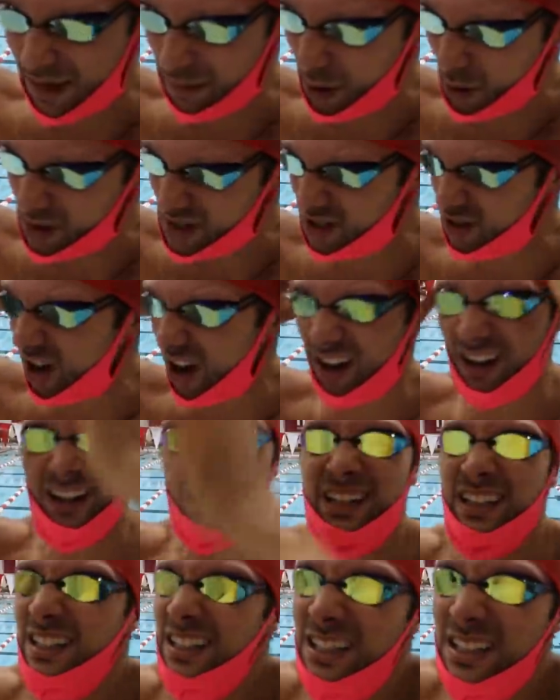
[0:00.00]
I'm always grot.
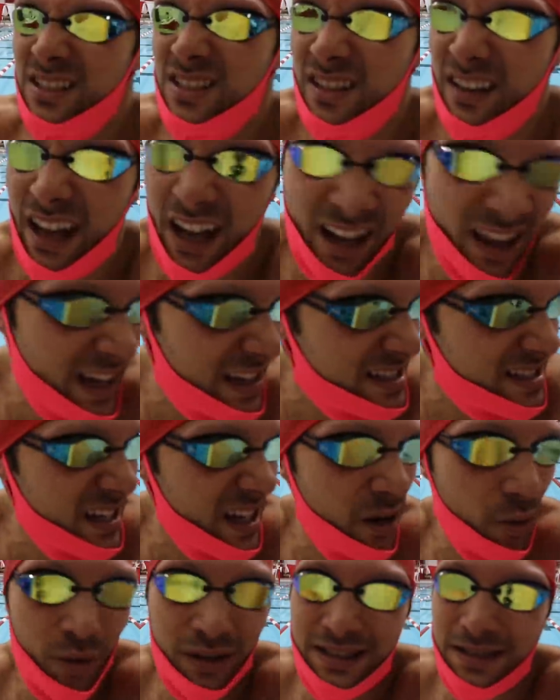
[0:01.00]
So yeah, last
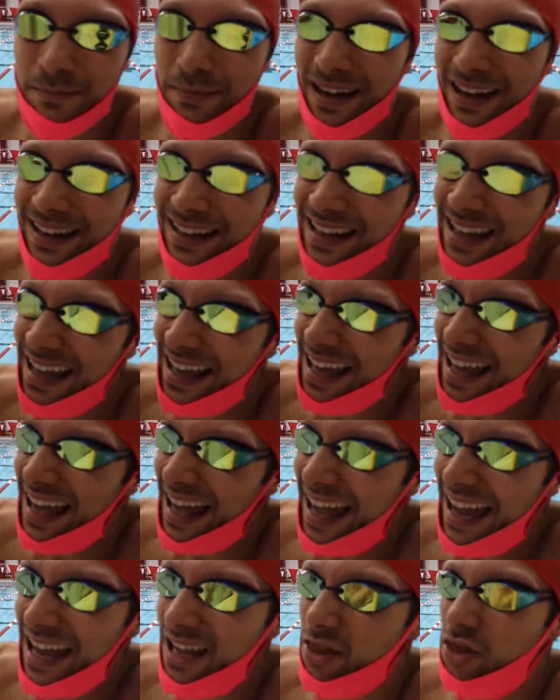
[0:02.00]
night went to bed
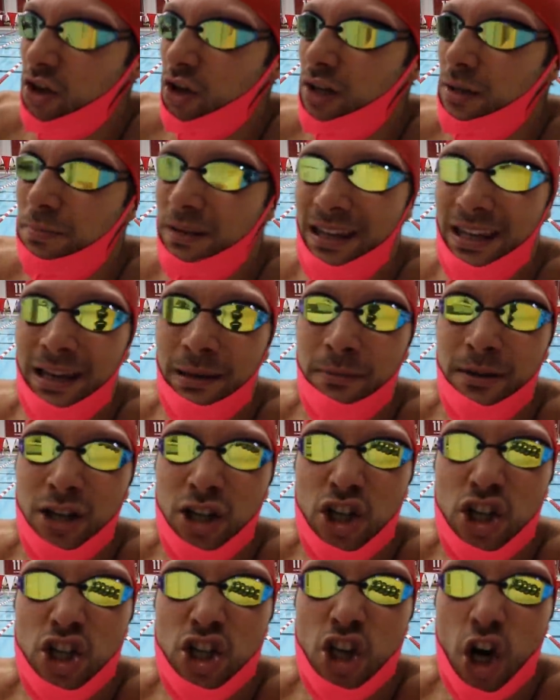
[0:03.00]
8:30 p.m.
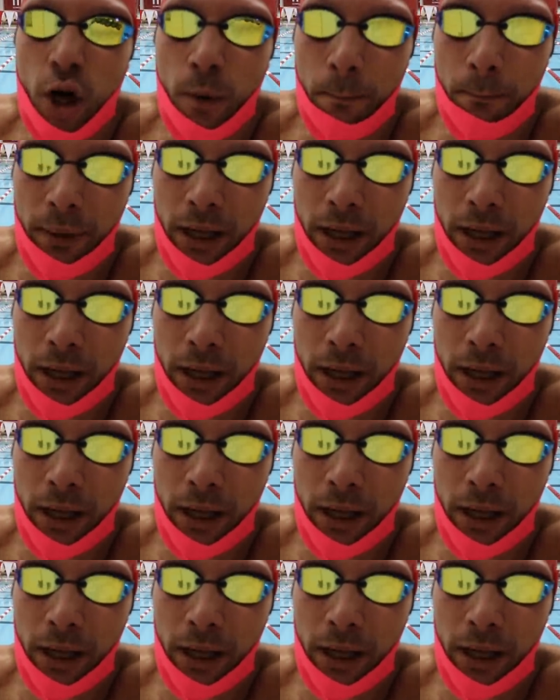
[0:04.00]
sharp.